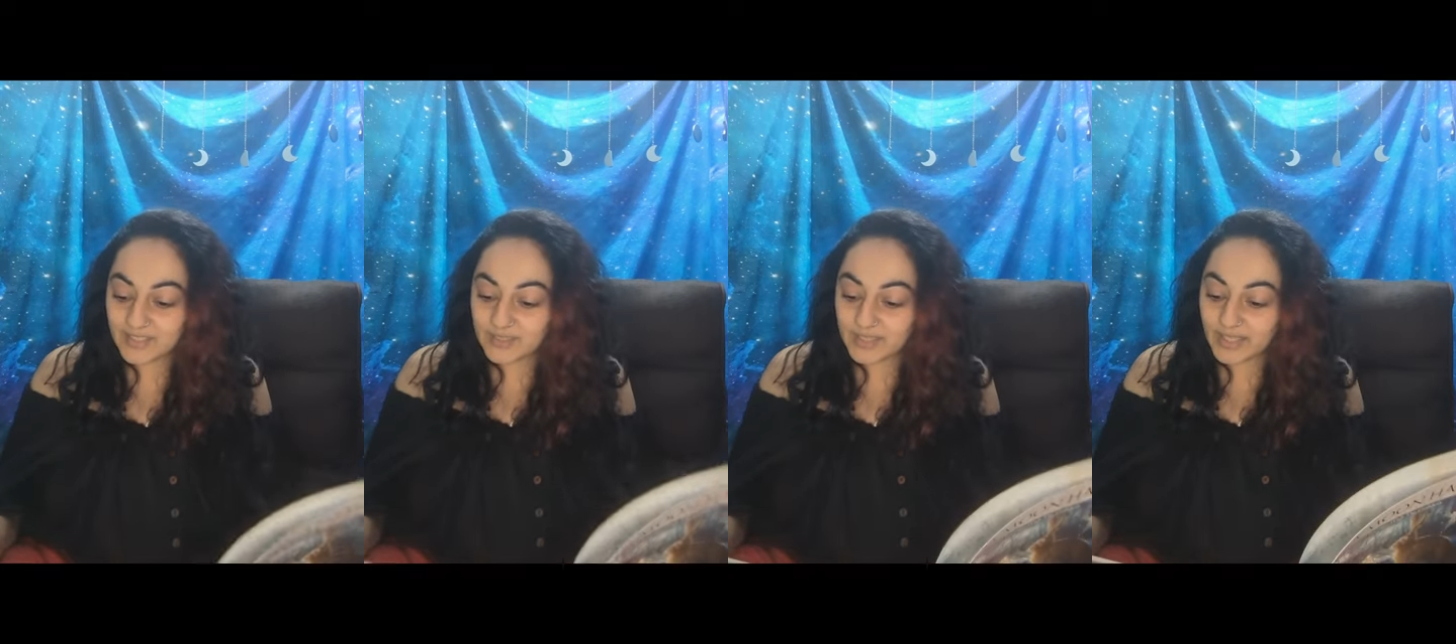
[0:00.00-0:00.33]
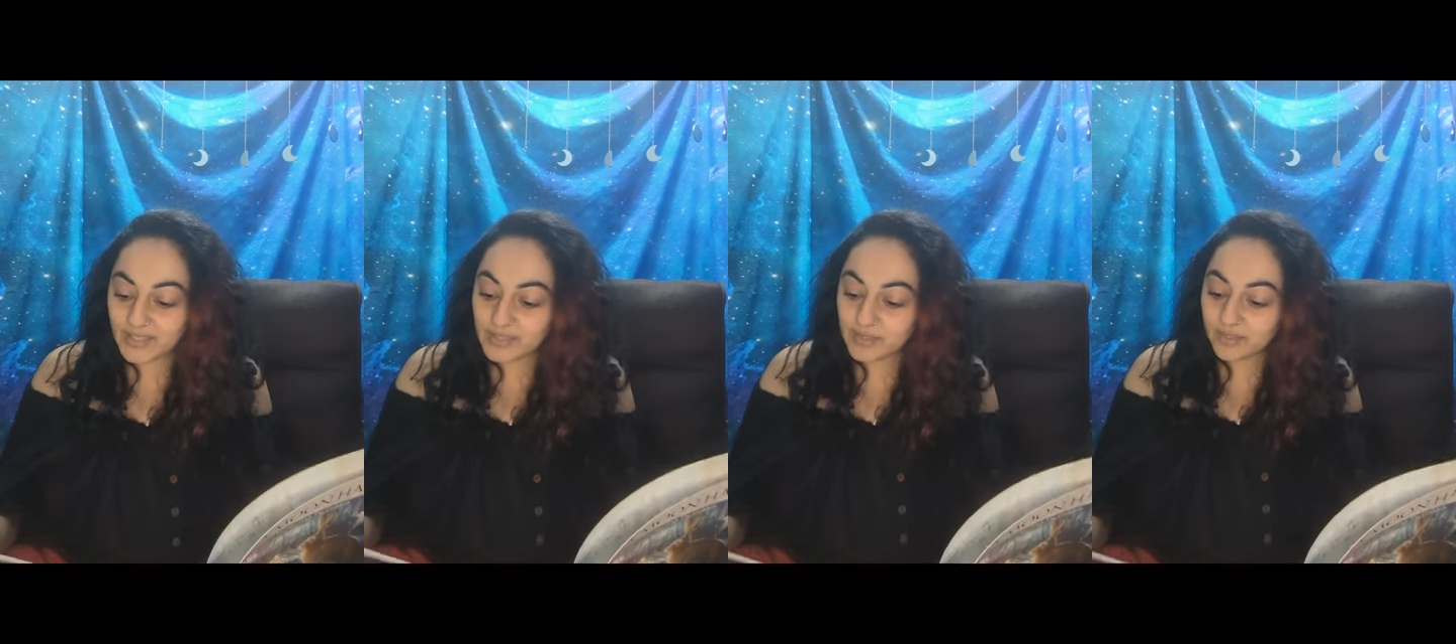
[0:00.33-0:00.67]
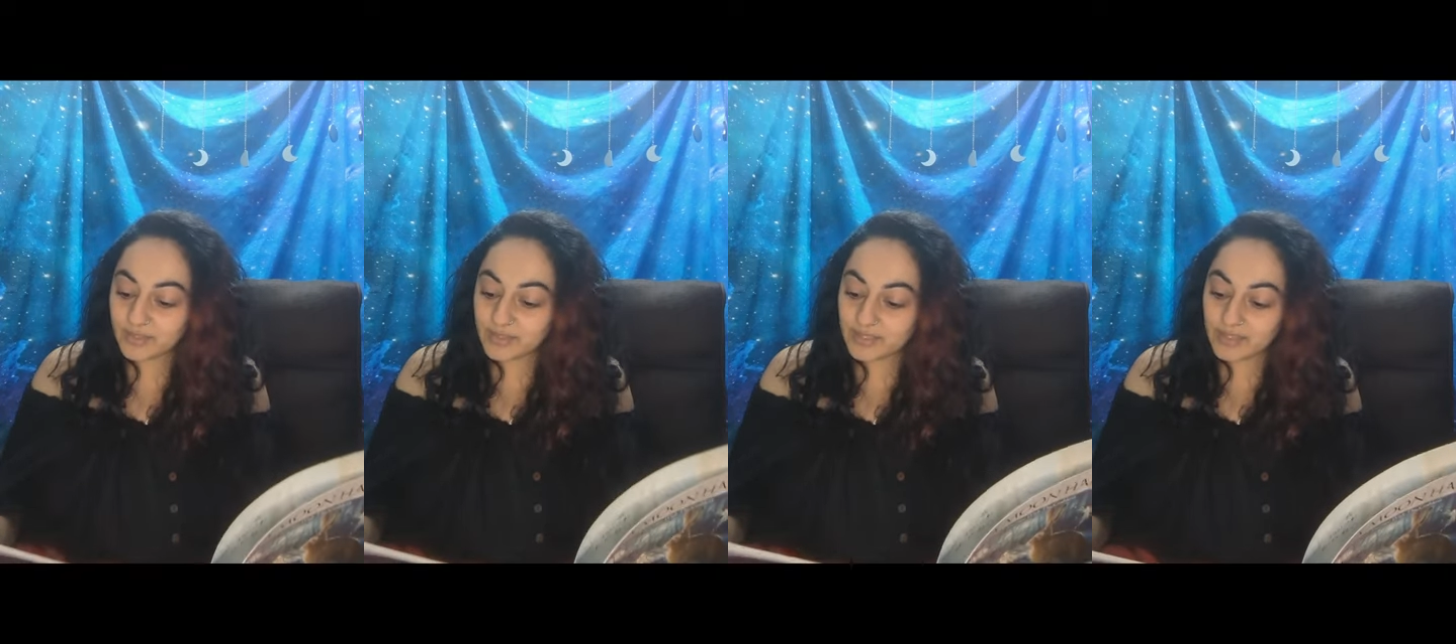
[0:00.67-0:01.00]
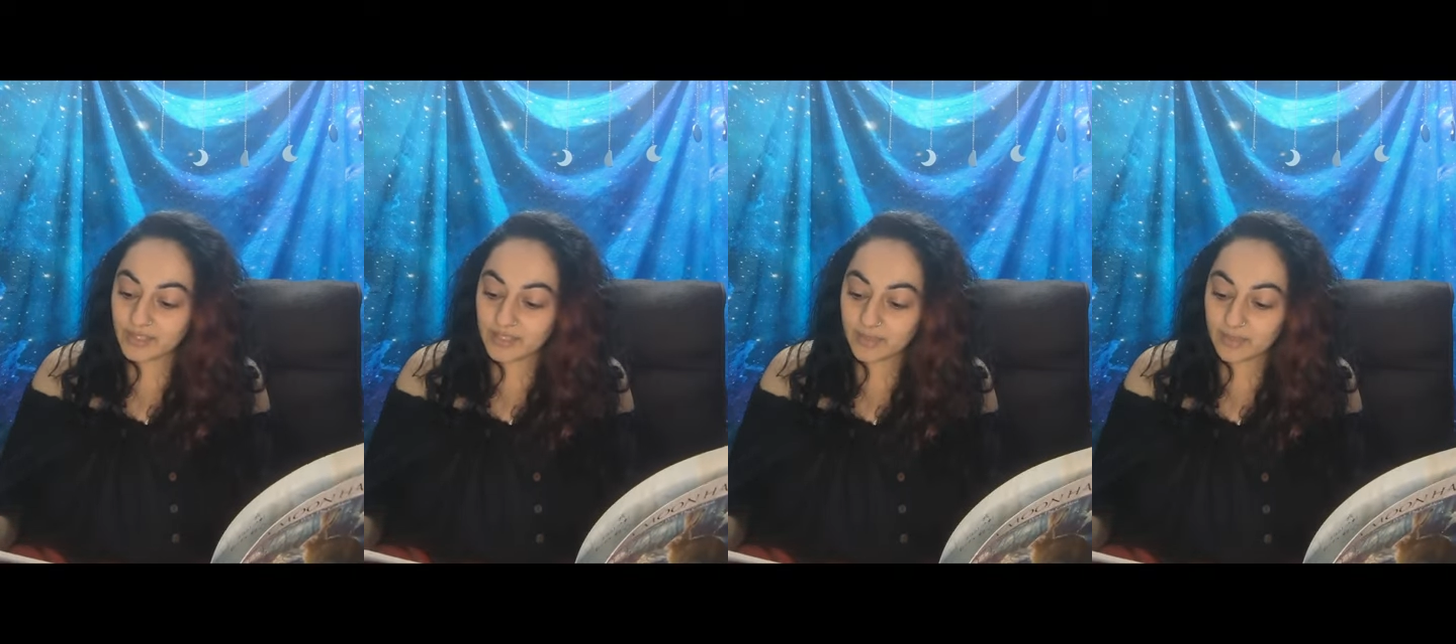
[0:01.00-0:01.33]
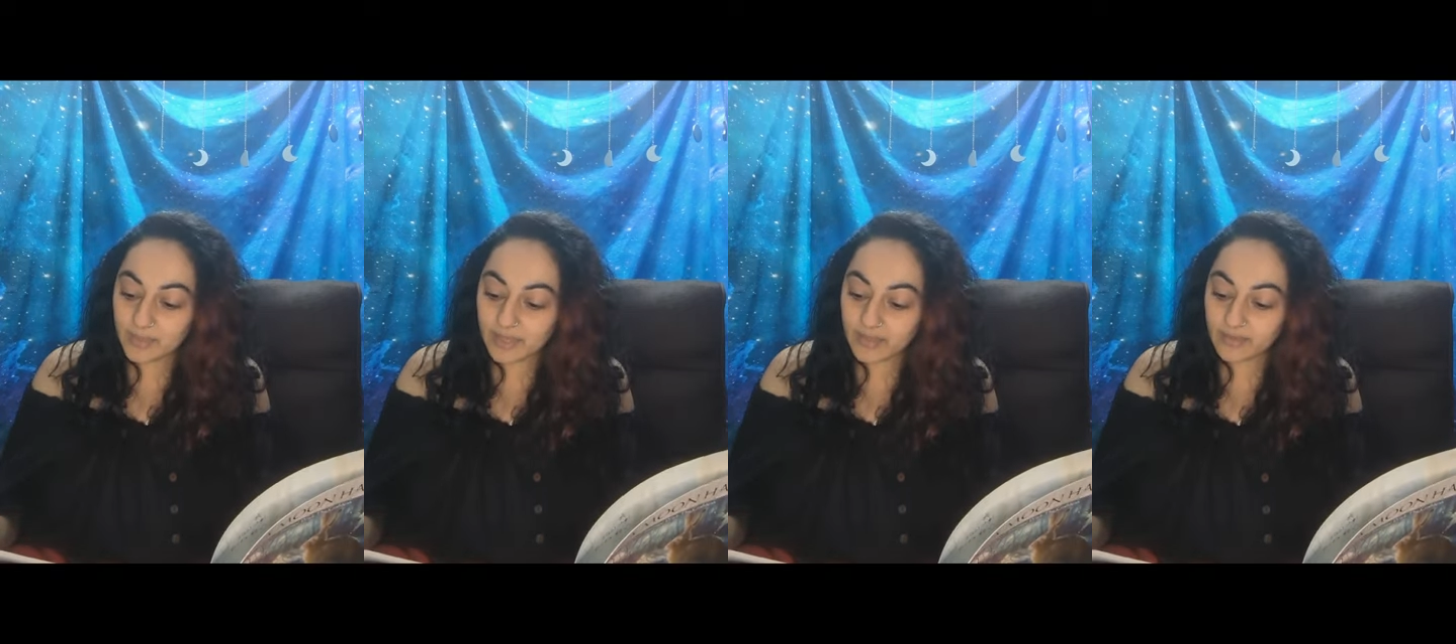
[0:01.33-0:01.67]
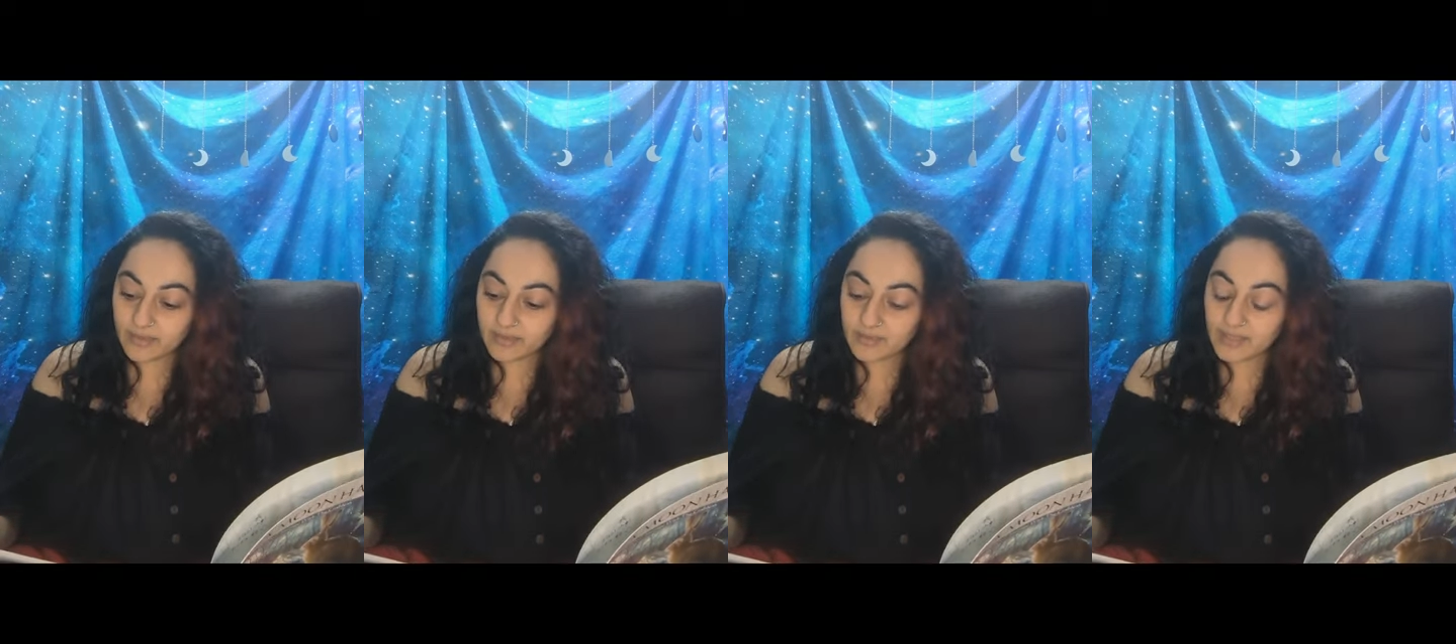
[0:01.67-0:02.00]
As she travels her cyclic path,
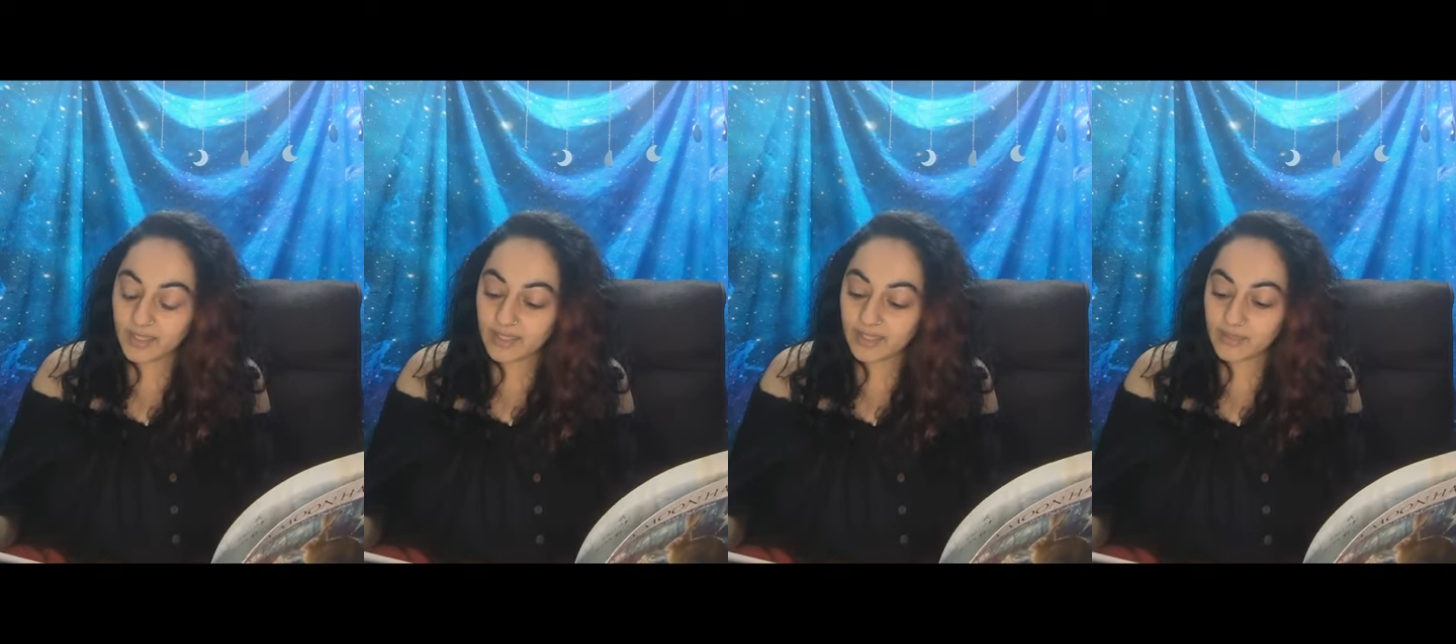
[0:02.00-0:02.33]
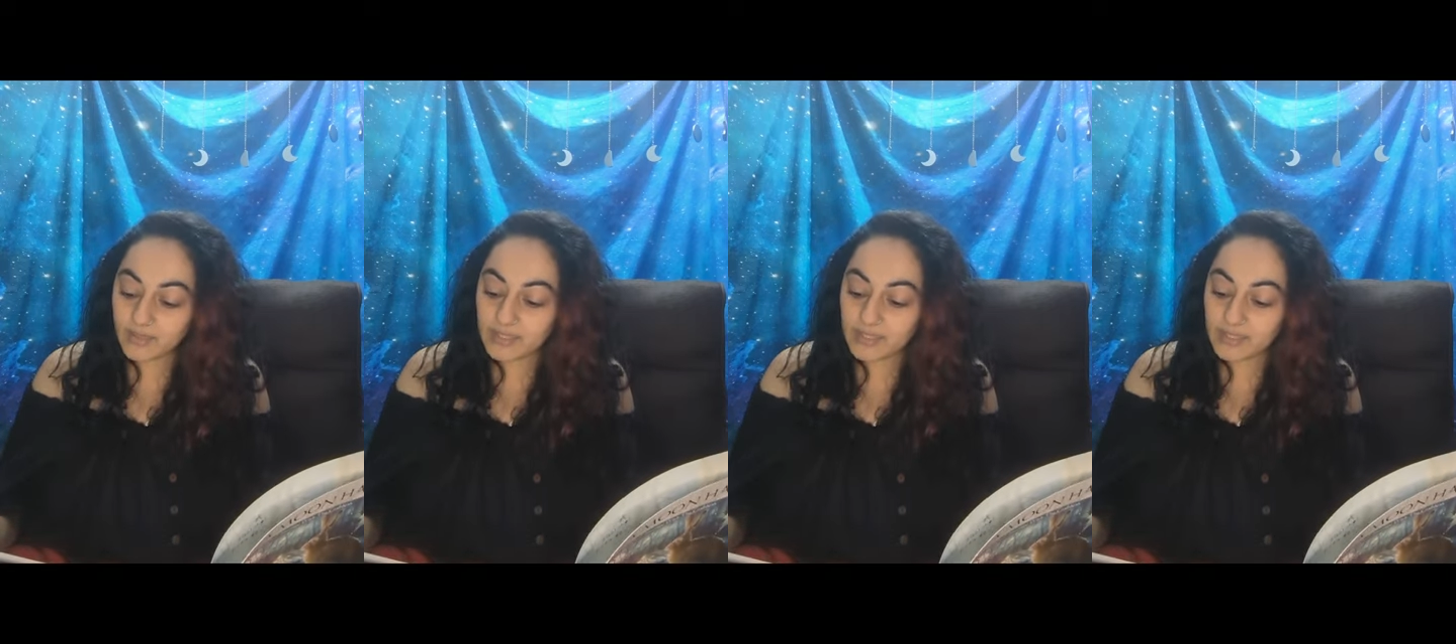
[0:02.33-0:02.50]
cyclic or